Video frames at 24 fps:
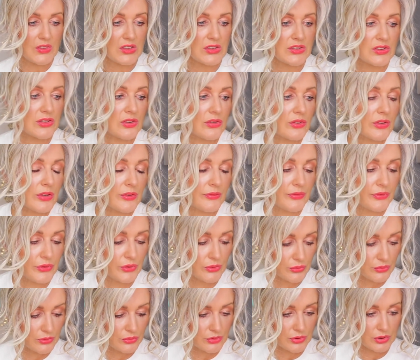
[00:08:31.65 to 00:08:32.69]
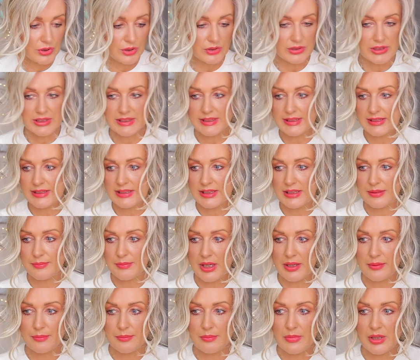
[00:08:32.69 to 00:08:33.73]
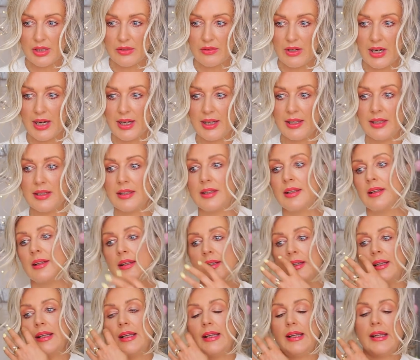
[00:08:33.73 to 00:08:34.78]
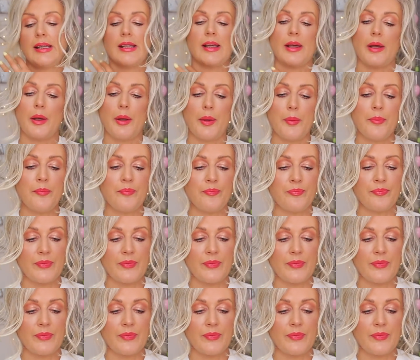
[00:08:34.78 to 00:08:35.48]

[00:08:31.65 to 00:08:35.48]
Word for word: Sorry if you're gonna see my mirror here,